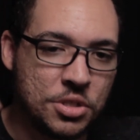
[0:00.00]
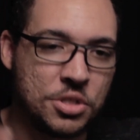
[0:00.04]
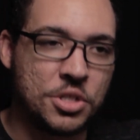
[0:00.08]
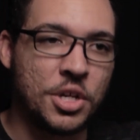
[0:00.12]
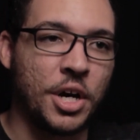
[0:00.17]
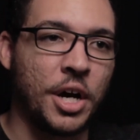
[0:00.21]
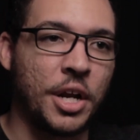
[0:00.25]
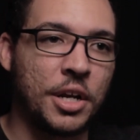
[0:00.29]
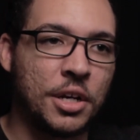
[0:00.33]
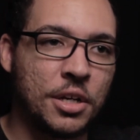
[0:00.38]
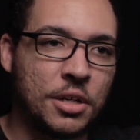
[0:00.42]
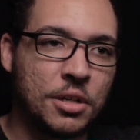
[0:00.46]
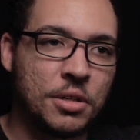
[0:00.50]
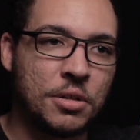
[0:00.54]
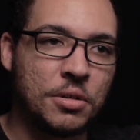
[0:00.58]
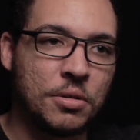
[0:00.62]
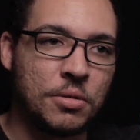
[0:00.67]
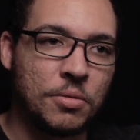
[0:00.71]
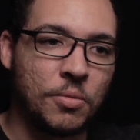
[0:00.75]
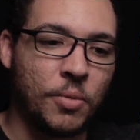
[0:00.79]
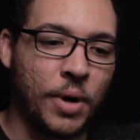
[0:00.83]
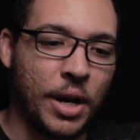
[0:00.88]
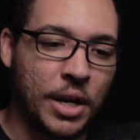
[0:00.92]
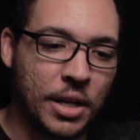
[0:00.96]
done,
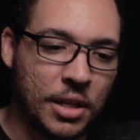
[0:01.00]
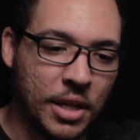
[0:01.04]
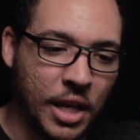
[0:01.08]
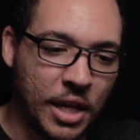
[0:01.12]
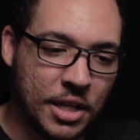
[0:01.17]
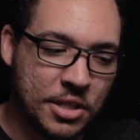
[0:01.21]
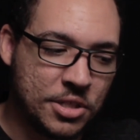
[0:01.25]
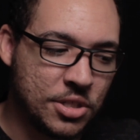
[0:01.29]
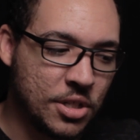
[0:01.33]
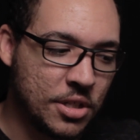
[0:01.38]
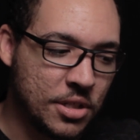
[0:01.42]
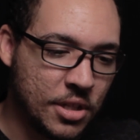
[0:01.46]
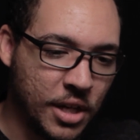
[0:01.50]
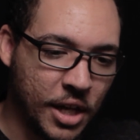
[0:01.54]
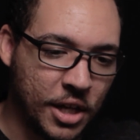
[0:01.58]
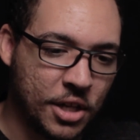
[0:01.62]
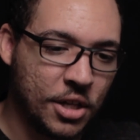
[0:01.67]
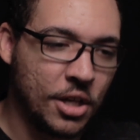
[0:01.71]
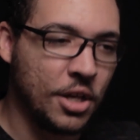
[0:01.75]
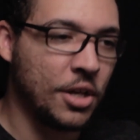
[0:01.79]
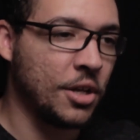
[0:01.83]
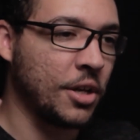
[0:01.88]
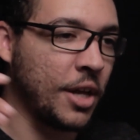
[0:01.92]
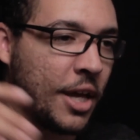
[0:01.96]
right? Like, so,
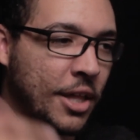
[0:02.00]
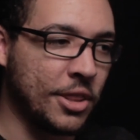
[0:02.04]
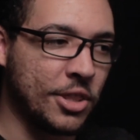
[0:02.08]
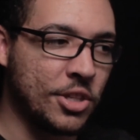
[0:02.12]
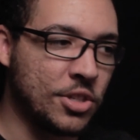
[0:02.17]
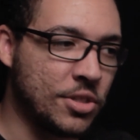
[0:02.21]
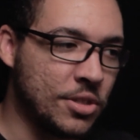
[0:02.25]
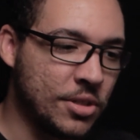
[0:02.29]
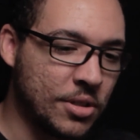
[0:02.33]
like, okay,